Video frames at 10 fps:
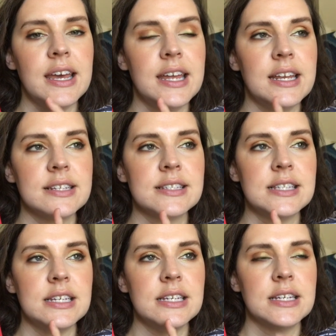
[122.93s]
It is
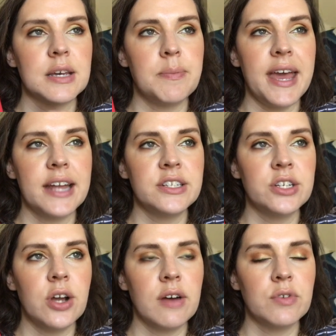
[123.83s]
the
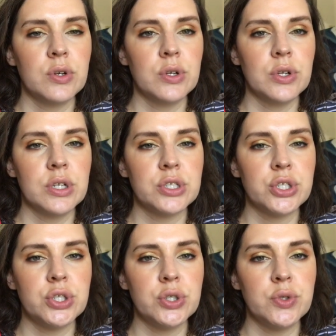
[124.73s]
companion novel
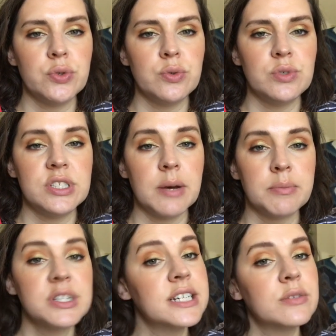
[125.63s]
to
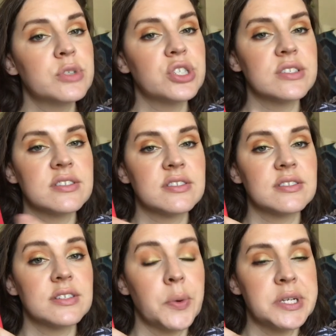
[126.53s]
Dumplin', which
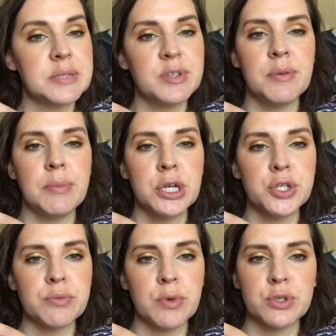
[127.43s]
is going to be a
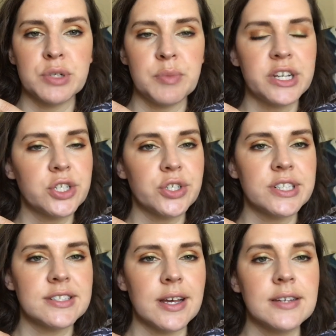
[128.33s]
major motion picture,
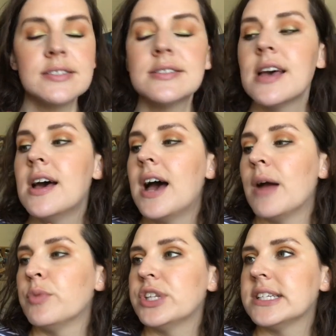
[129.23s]
it says.
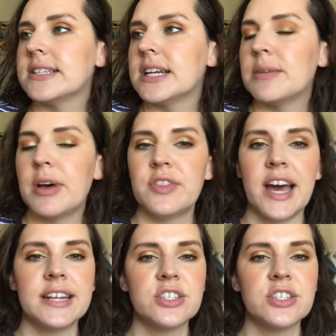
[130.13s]
I'm really excited about that.